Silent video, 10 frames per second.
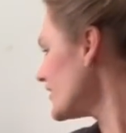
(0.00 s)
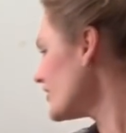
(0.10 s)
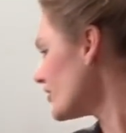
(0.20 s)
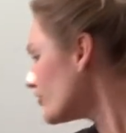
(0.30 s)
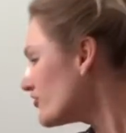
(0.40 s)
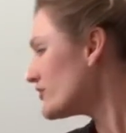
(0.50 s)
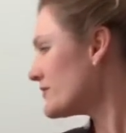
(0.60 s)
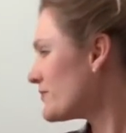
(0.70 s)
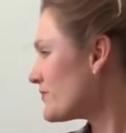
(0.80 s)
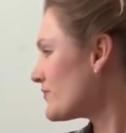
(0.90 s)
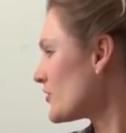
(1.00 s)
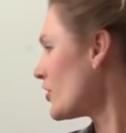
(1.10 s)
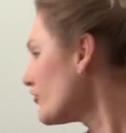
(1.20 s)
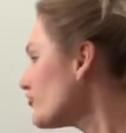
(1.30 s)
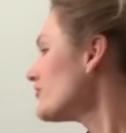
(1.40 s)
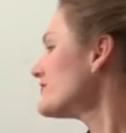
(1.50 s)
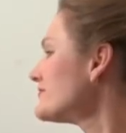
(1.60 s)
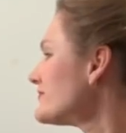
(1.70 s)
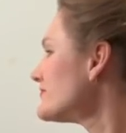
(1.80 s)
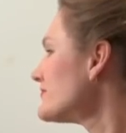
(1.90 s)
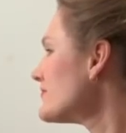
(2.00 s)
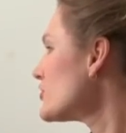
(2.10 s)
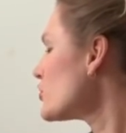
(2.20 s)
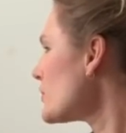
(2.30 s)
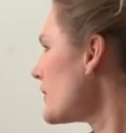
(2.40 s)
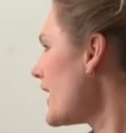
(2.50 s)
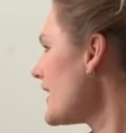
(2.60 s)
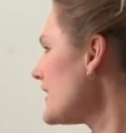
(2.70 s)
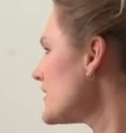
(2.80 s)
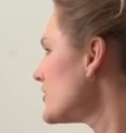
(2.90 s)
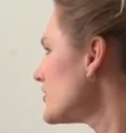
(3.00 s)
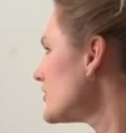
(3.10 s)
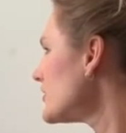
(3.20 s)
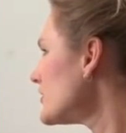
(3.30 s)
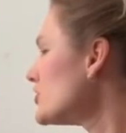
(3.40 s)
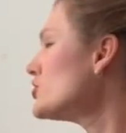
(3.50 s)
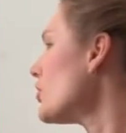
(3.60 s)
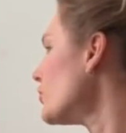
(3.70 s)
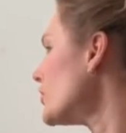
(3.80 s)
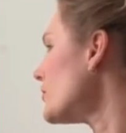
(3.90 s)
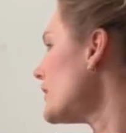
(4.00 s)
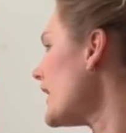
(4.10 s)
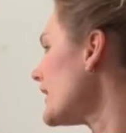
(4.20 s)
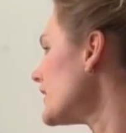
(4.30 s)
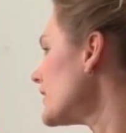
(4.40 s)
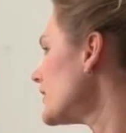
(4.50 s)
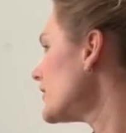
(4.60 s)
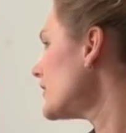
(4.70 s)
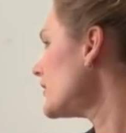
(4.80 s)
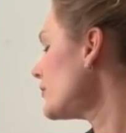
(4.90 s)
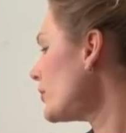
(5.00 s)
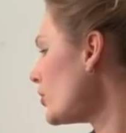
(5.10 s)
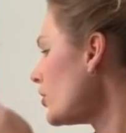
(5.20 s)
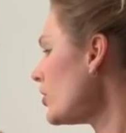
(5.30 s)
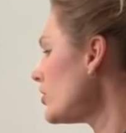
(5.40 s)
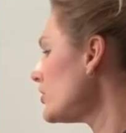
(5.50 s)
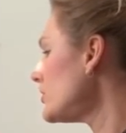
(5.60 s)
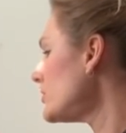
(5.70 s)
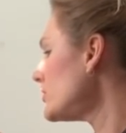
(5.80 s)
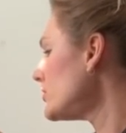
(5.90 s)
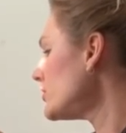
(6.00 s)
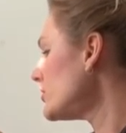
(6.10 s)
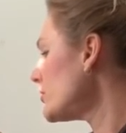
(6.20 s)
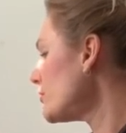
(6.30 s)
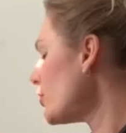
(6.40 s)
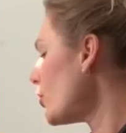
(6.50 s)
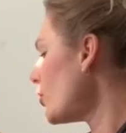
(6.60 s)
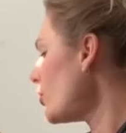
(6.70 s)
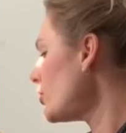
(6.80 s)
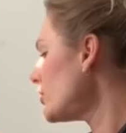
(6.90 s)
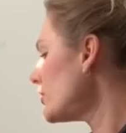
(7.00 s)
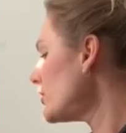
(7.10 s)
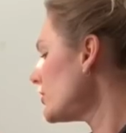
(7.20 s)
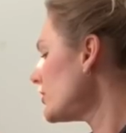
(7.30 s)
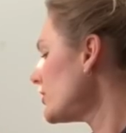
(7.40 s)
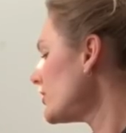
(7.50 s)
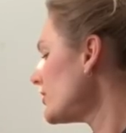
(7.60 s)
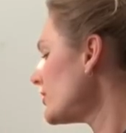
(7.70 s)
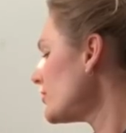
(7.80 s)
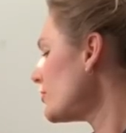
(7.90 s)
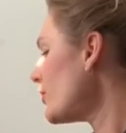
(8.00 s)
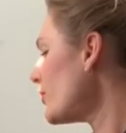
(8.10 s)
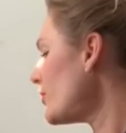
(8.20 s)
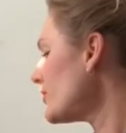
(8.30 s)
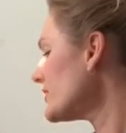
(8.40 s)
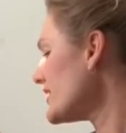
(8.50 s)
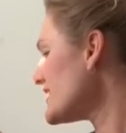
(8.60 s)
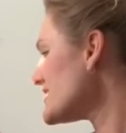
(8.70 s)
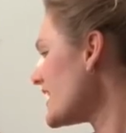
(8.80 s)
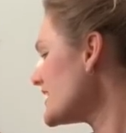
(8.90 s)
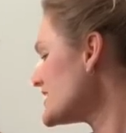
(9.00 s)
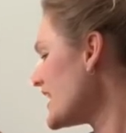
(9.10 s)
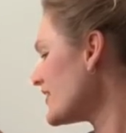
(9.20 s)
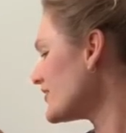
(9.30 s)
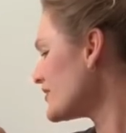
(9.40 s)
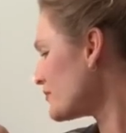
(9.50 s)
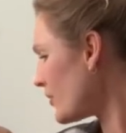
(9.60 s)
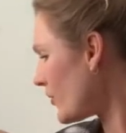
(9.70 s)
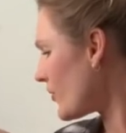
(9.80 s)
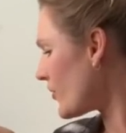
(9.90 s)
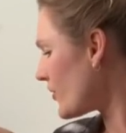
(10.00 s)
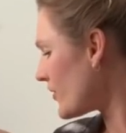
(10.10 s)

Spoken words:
You want to play? You don't want to play. Paw. Paw. Paw. Now let's lie down. Paw.